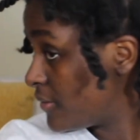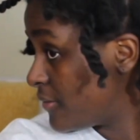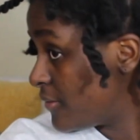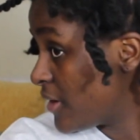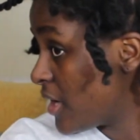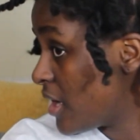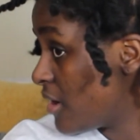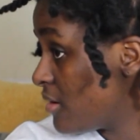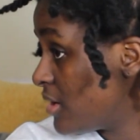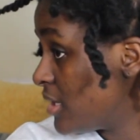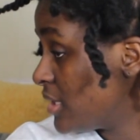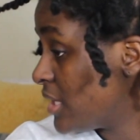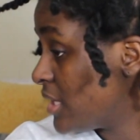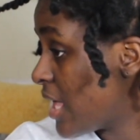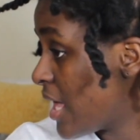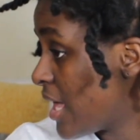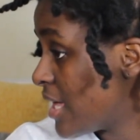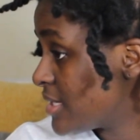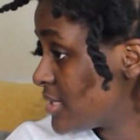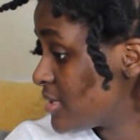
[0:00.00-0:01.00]
Very
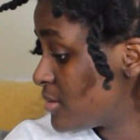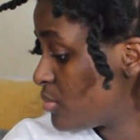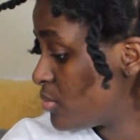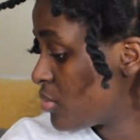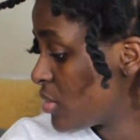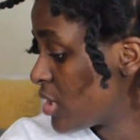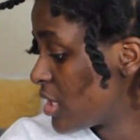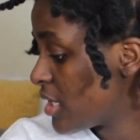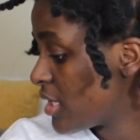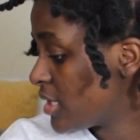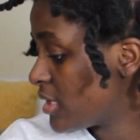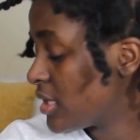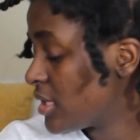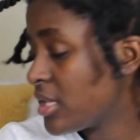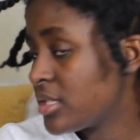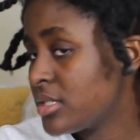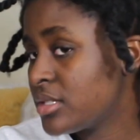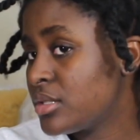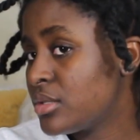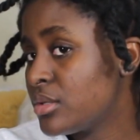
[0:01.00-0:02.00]
last braid.
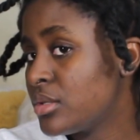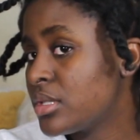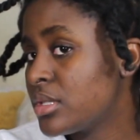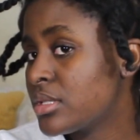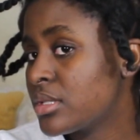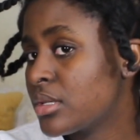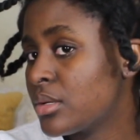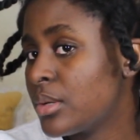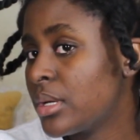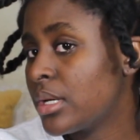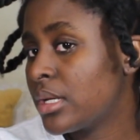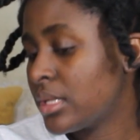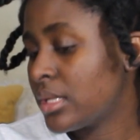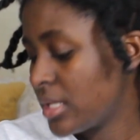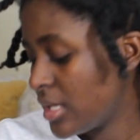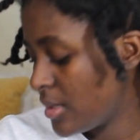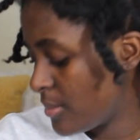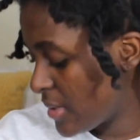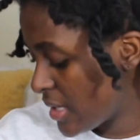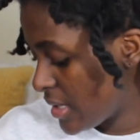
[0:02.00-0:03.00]
Let's do this
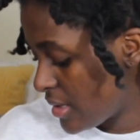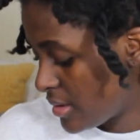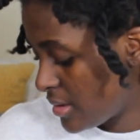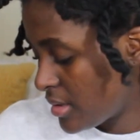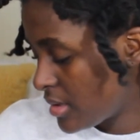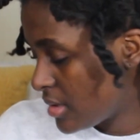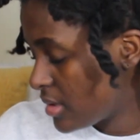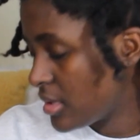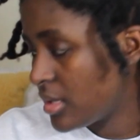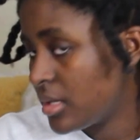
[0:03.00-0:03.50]
quickly, man.